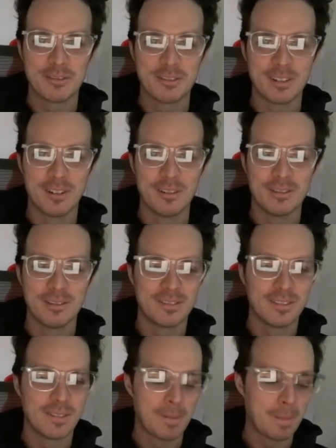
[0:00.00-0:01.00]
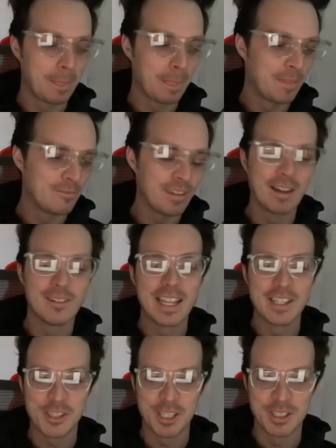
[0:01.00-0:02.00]
of
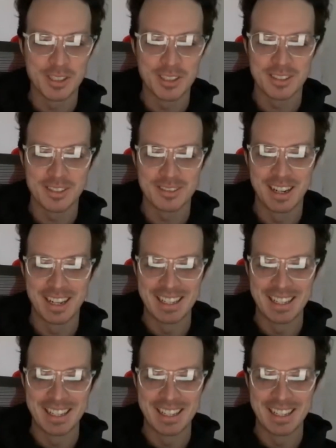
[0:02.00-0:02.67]
foundations, right?